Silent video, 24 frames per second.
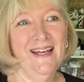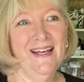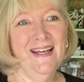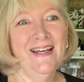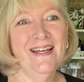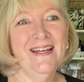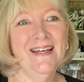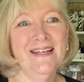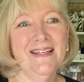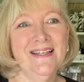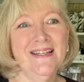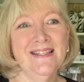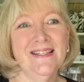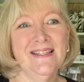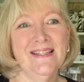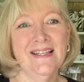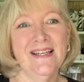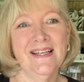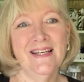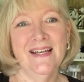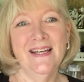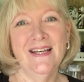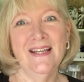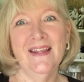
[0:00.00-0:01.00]
is
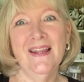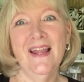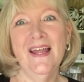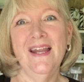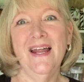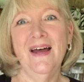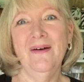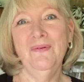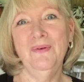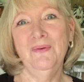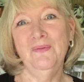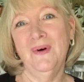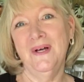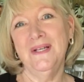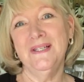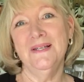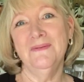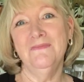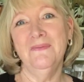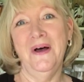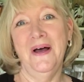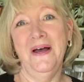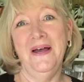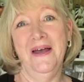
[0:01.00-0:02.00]
that I would want to
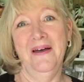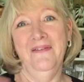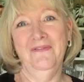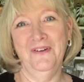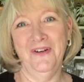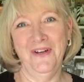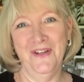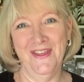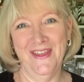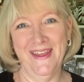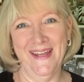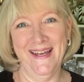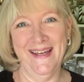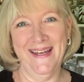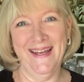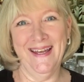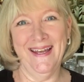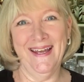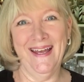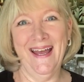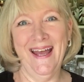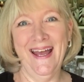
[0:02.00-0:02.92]
buy everything,